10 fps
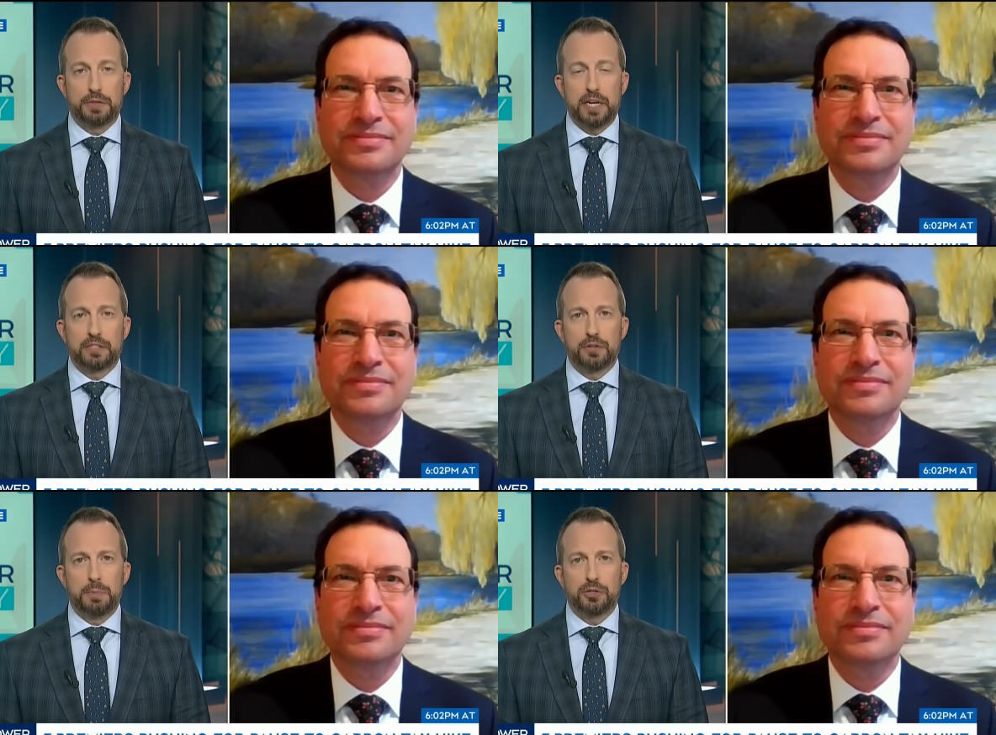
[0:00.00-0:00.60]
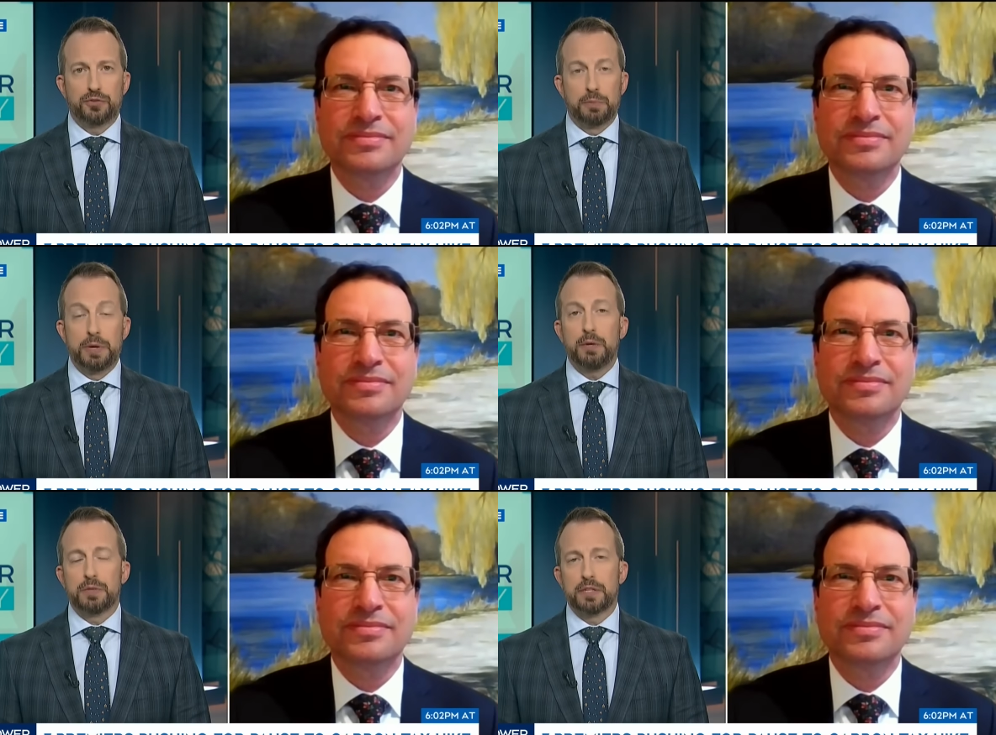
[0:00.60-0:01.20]
Speaker 1: Thanks so much for
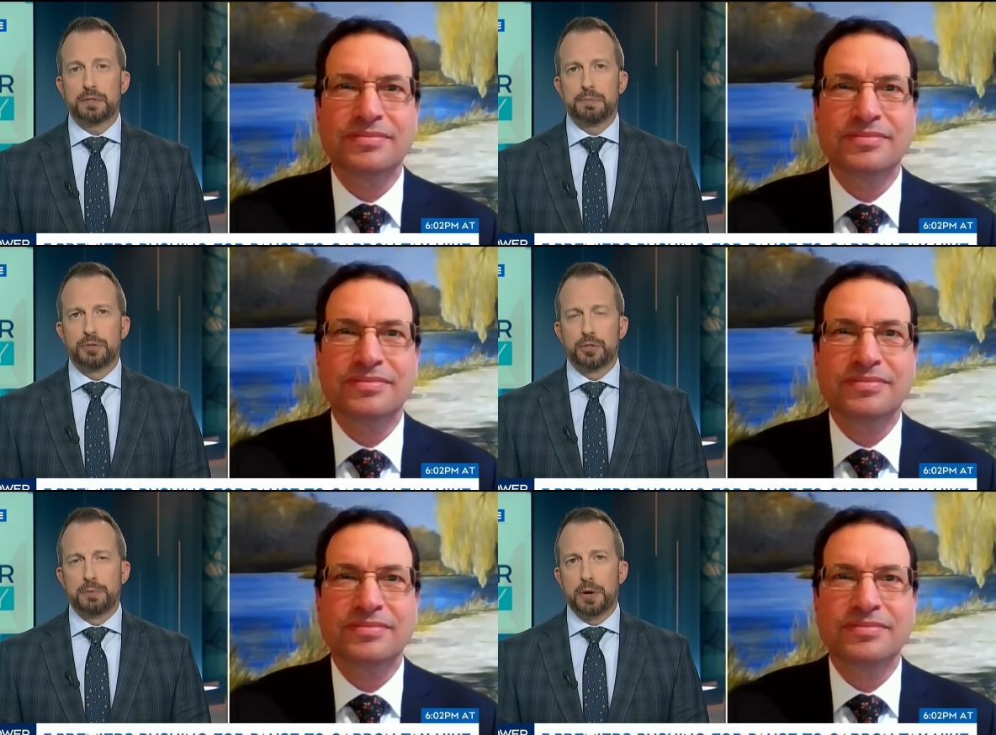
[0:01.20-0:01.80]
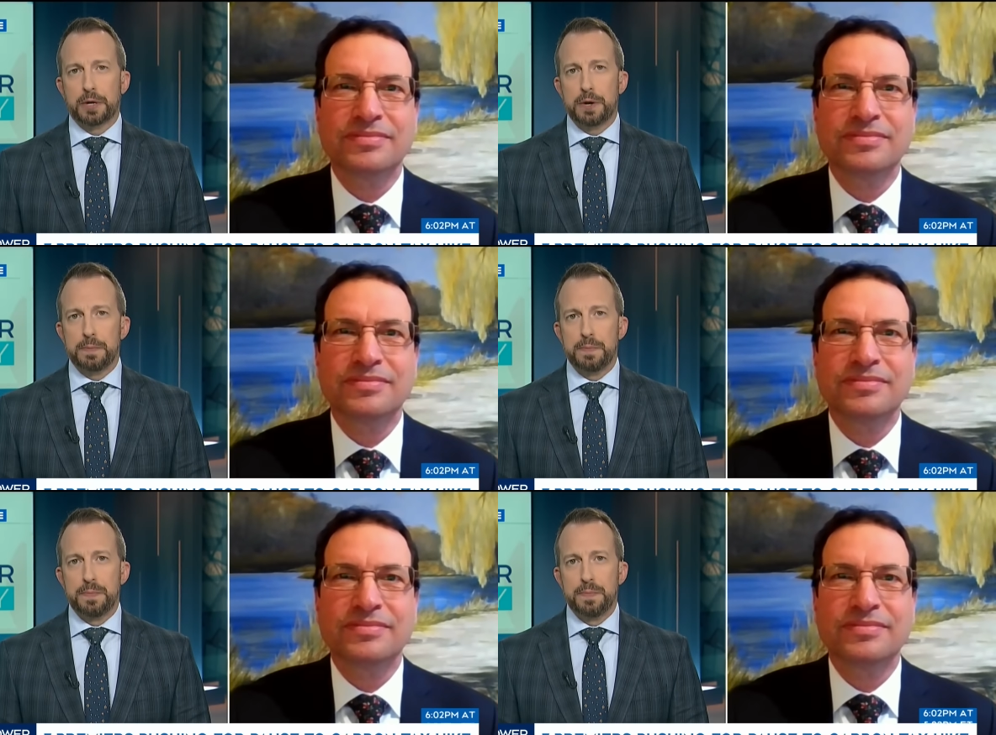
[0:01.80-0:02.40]
being with us, Mr.
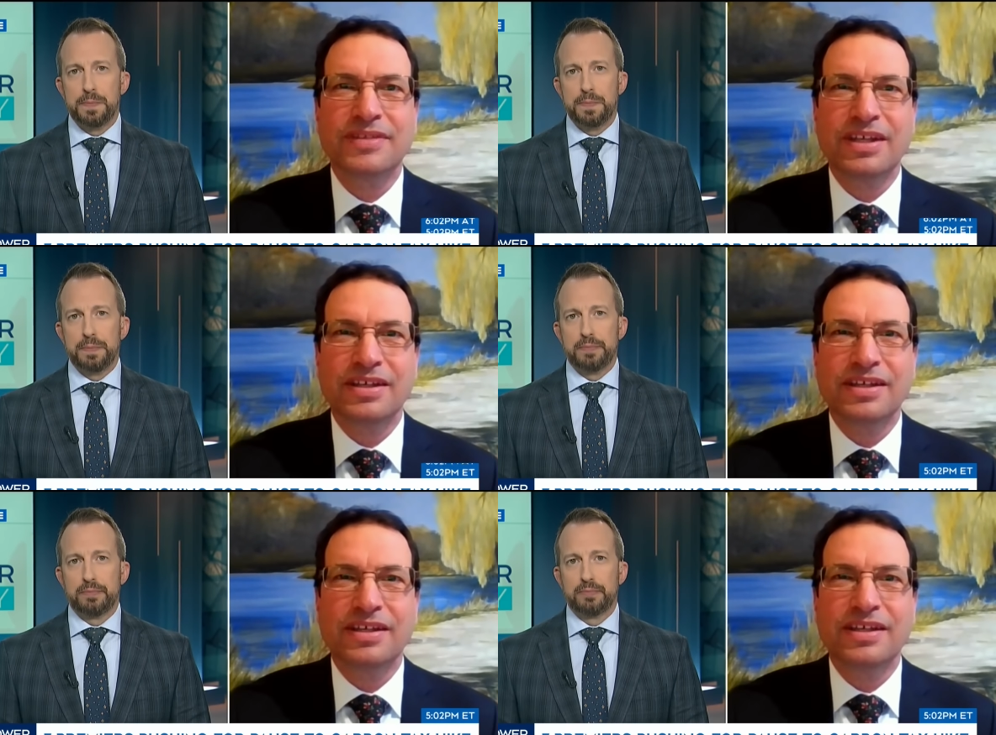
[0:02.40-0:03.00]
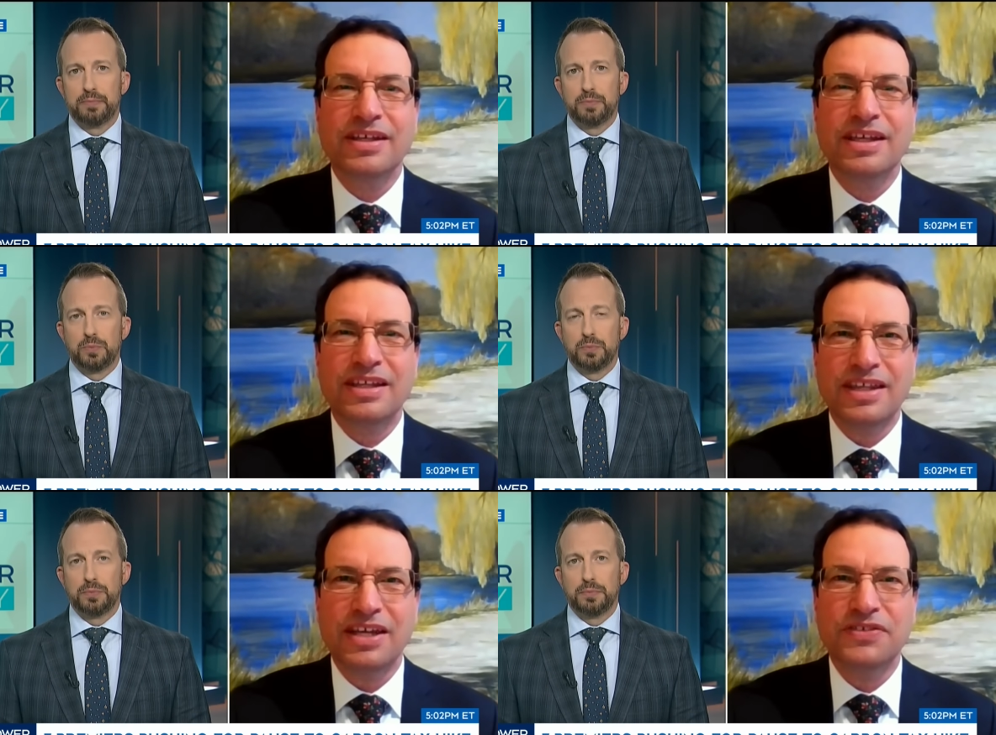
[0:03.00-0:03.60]
DeMarco.
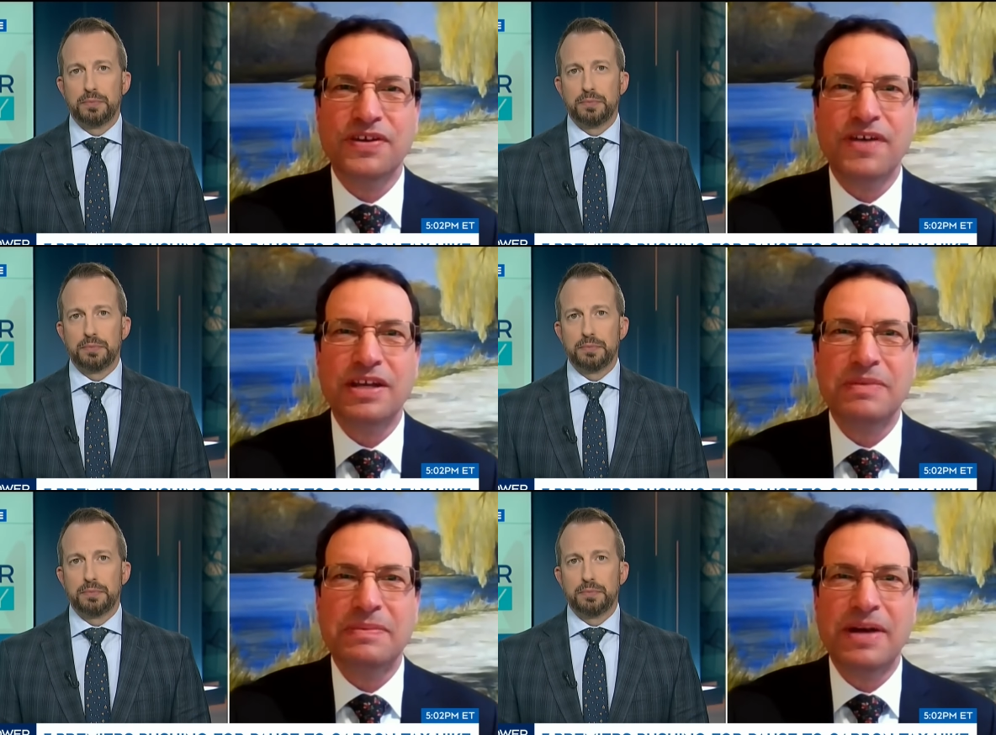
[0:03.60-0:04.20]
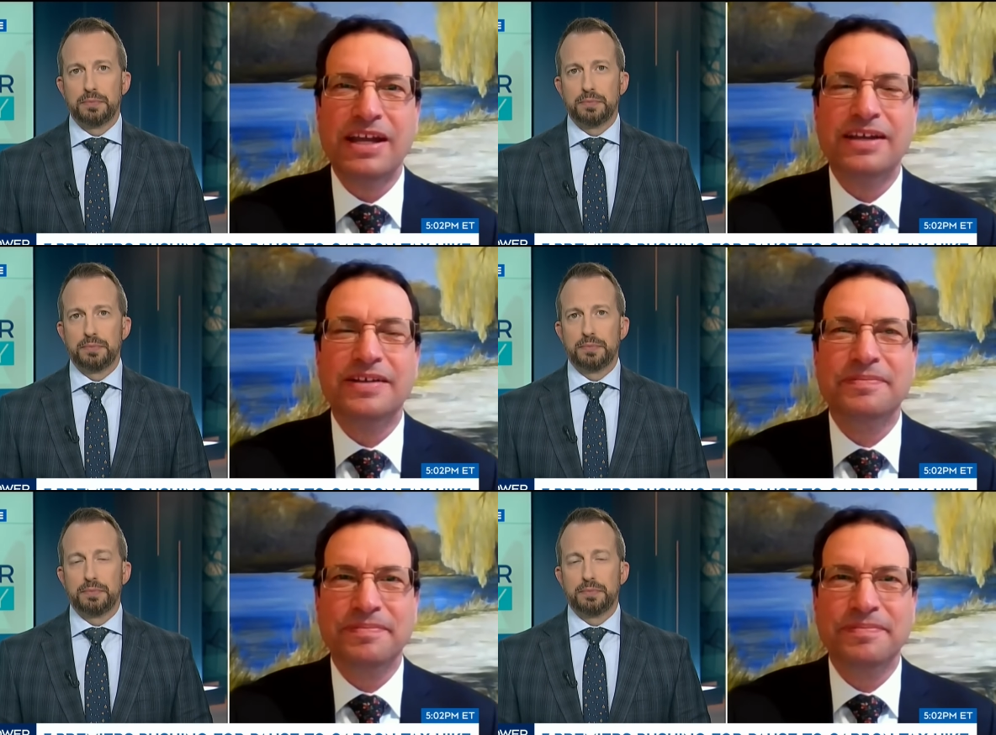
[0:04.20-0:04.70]
Speaker 2: Thanks for inviting me, Mike.